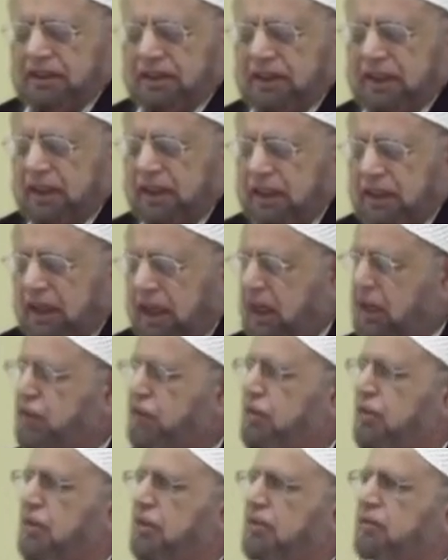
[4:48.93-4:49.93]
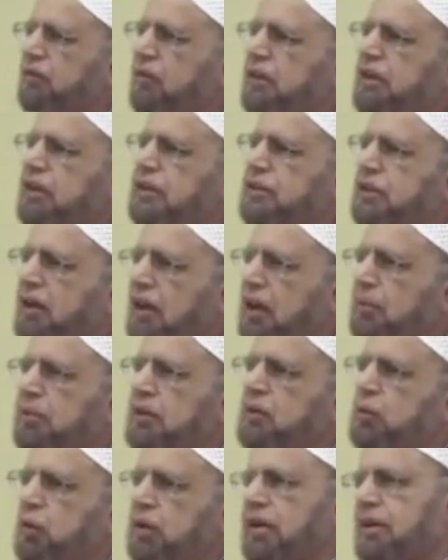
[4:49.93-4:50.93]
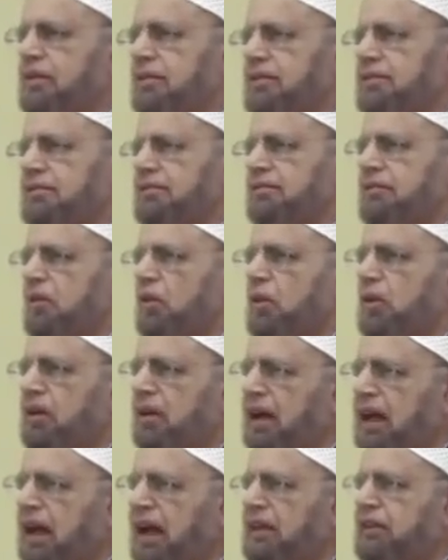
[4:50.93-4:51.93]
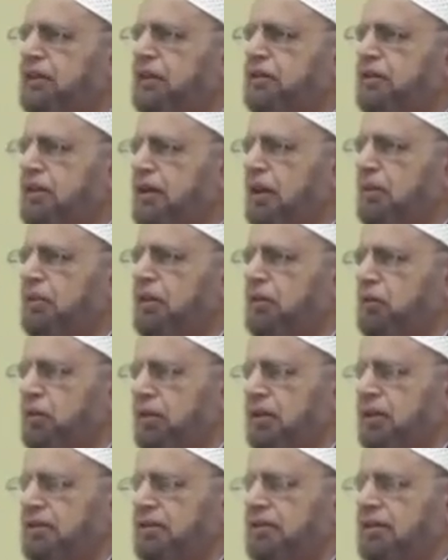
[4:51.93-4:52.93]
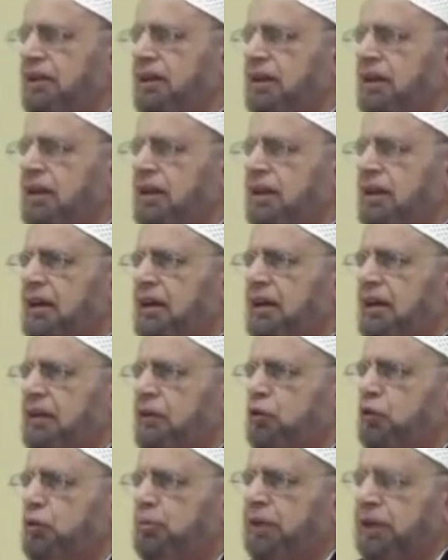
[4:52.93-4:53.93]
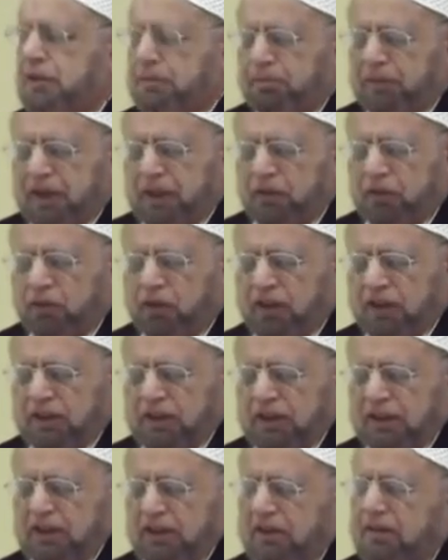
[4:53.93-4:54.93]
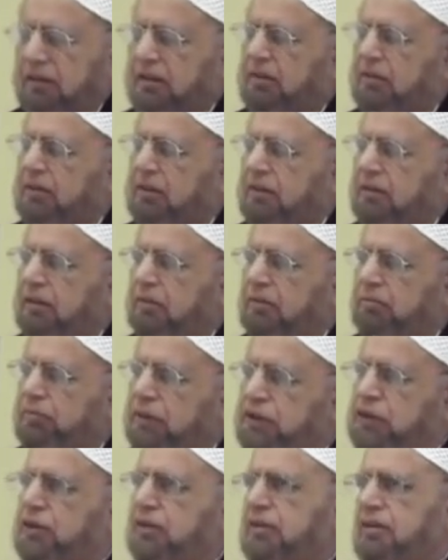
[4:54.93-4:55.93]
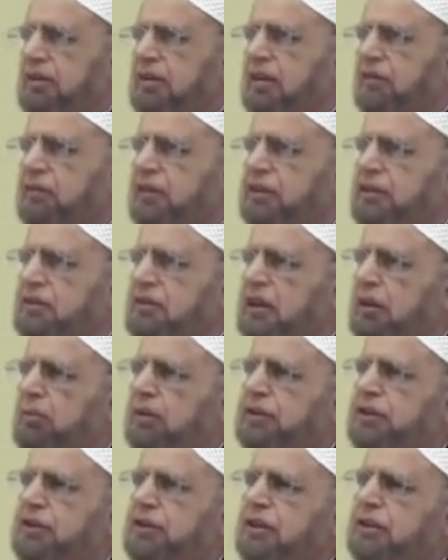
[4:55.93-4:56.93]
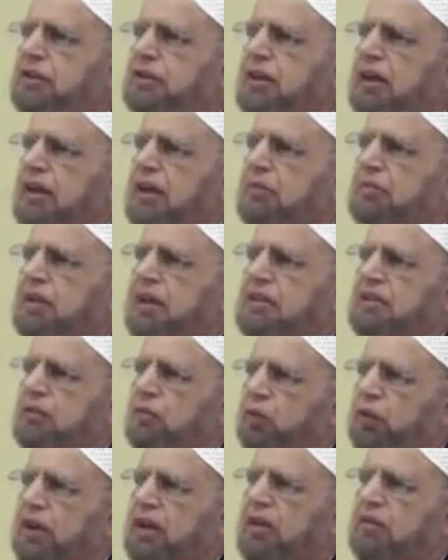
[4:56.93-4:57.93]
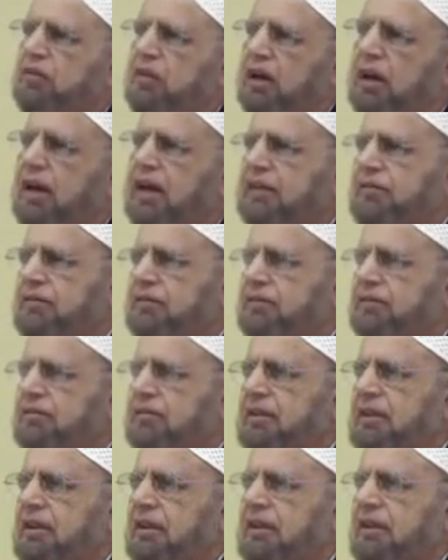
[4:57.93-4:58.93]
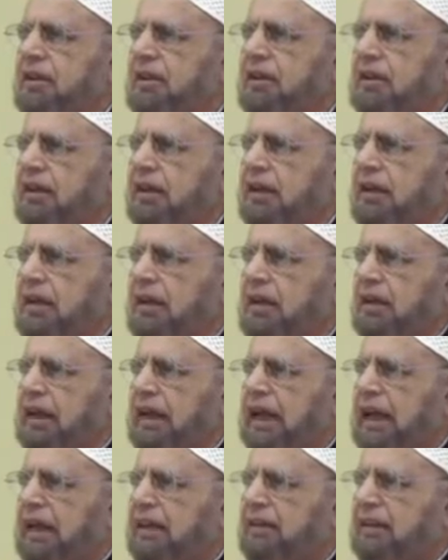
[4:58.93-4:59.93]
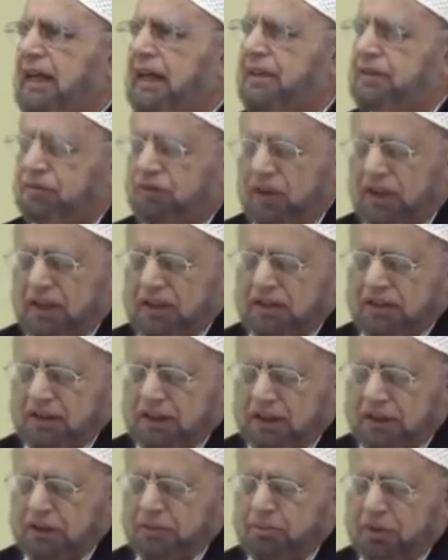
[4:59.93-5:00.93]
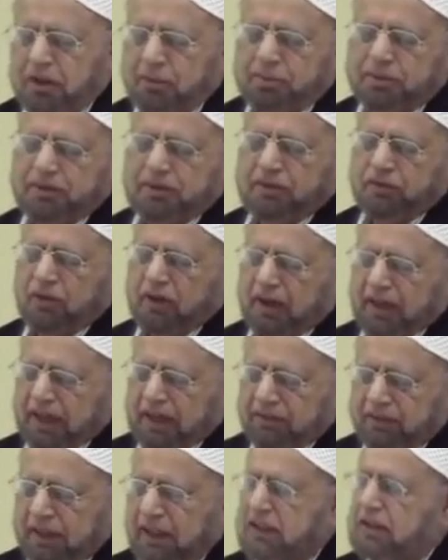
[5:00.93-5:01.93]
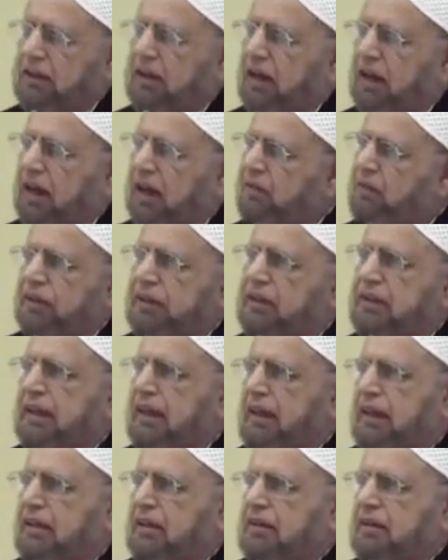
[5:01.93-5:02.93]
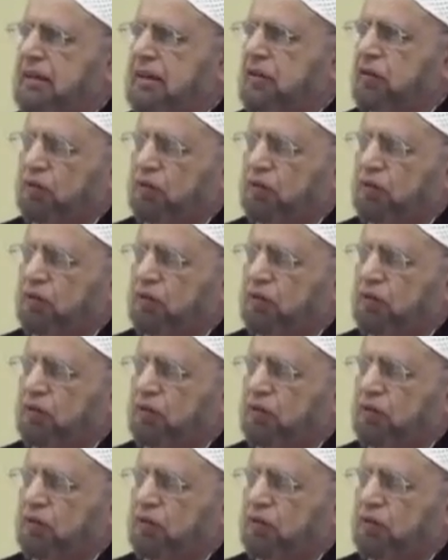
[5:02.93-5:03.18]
The dedication for the Islamic work, organized Islamic work, commitment for the mission of establishing Islam as a way of life. And that was his purpose of life. That's everything